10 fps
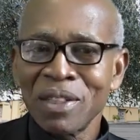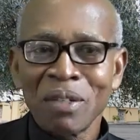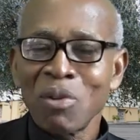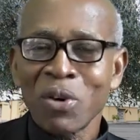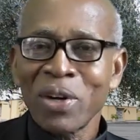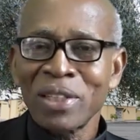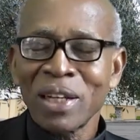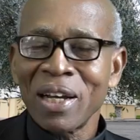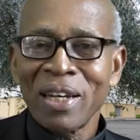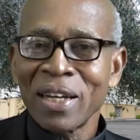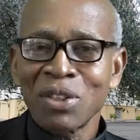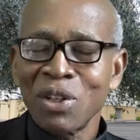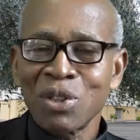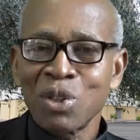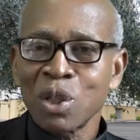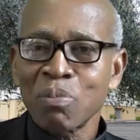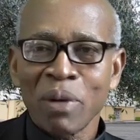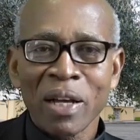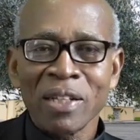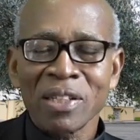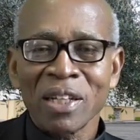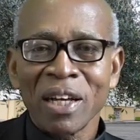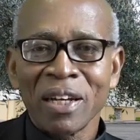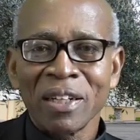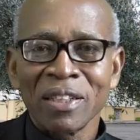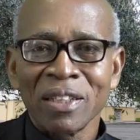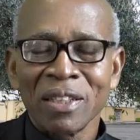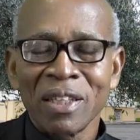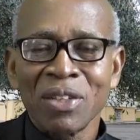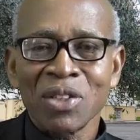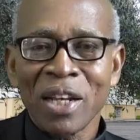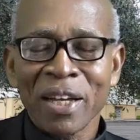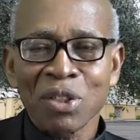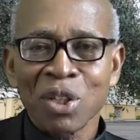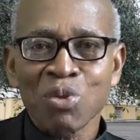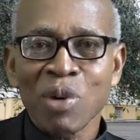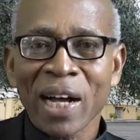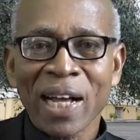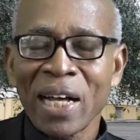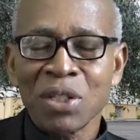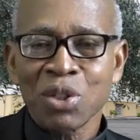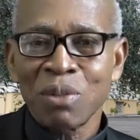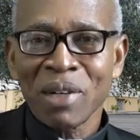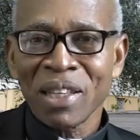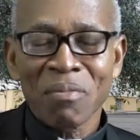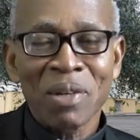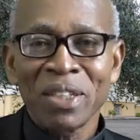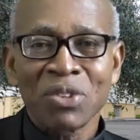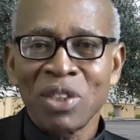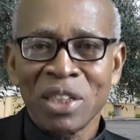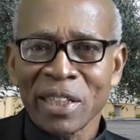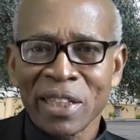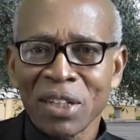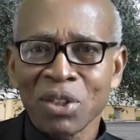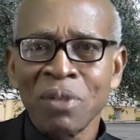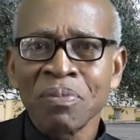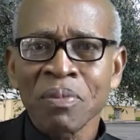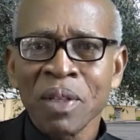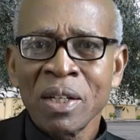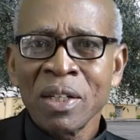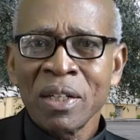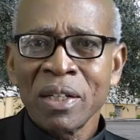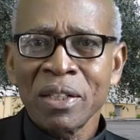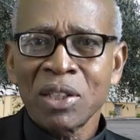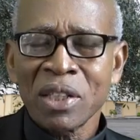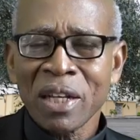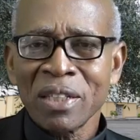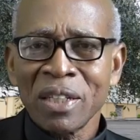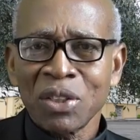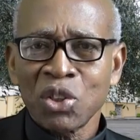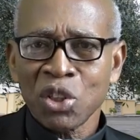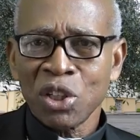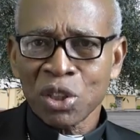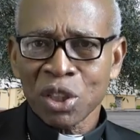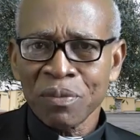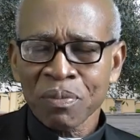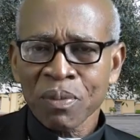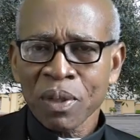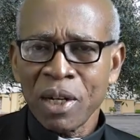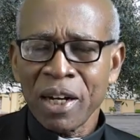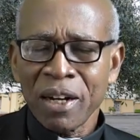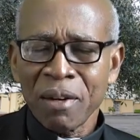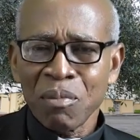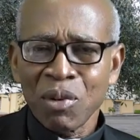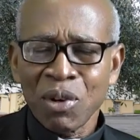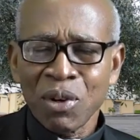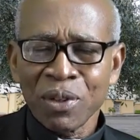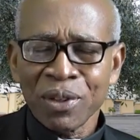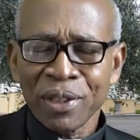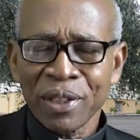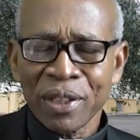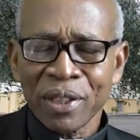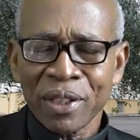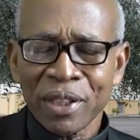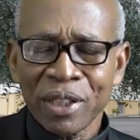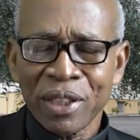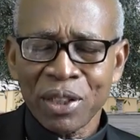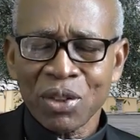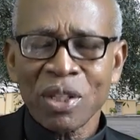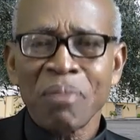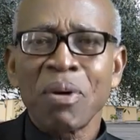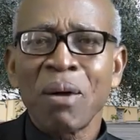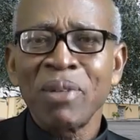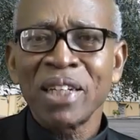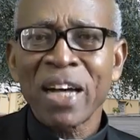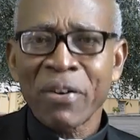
democratic elections took place and these elections were cancelled by the military dictator, it set the church more into the public